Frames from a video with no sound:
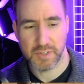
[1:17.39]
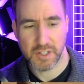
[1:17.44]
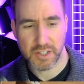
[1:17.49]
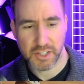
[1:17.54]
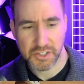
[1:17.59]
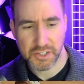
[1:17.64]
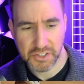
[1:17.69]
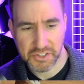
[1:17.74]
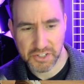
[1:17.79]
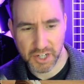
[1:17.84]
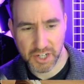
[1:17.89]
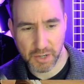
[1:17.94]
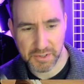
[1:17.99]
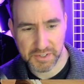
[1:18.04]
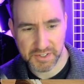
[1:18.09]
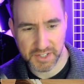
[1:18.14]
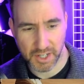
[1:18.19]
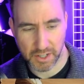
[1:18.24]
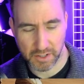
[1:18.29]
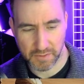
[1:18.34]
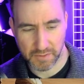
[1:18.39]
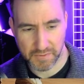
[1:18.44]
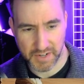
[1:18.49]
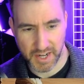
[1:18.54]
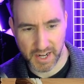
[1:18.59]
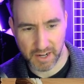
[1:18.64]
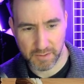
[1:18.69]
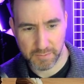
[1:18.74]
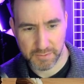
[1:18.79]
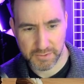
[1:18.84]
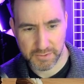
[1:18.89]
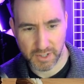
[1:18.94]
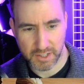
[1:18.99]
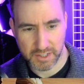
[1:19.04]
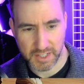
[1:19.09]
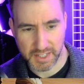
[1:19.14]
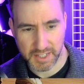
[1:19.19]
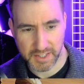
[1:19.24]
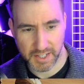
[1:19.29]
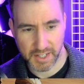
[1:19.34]
Let's just go with subtle for now. So I'll
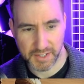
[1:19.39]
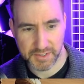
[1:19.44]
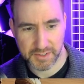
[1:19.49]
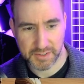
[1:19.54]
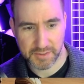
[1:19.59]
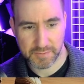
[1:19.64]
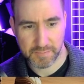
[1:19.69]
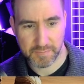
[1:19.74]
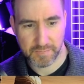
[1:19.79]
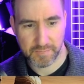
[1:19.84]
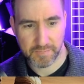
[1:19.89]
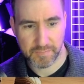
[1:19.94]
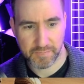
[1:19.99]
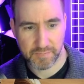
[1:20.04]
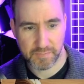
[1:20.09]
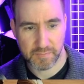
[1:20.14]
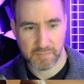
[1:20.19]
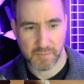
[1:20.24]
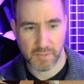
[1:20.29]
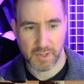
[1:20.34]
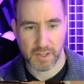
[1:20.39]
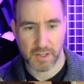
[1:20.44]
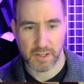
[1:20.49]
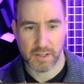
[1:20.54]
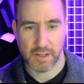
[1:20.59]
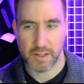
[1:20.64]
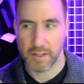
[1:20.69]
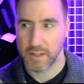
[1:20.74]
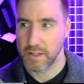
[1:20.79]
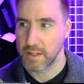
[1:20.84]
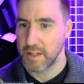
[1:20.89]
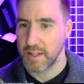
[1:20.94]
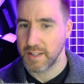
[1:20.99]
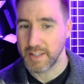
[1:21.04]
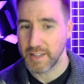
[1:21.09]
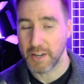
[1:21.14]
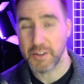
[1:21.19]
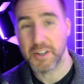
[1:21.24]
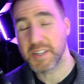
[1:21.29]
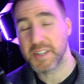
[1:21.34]
click this.
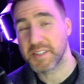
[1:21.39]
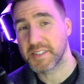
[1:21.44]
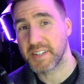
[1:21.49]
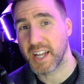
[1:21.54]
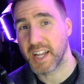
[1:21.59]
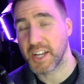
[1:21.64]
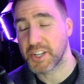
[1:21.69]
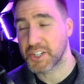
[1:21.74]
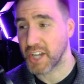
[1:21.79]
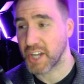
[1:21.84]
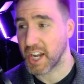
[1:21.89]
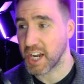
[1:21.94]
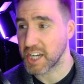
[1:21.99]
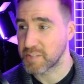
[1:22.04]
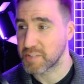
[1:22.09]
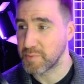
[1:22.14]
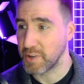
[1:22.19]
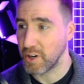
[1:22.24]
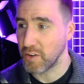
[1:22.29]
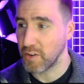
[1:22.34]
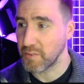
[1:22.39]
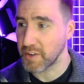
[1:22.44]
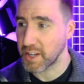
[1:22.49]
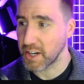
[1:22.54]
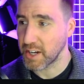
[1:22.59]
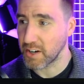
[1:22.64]
Now you didn't see any change, but over here